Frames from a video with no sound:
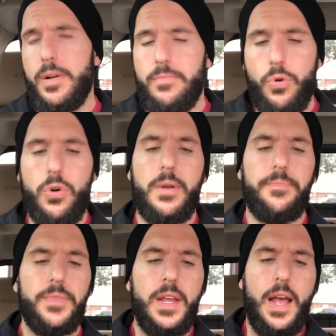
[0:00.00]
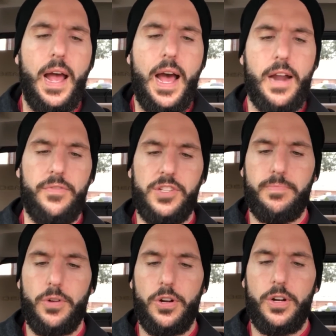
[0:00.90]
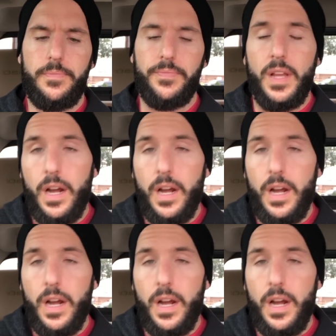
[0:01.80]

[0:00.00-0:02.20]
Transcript: bit more out of this burger.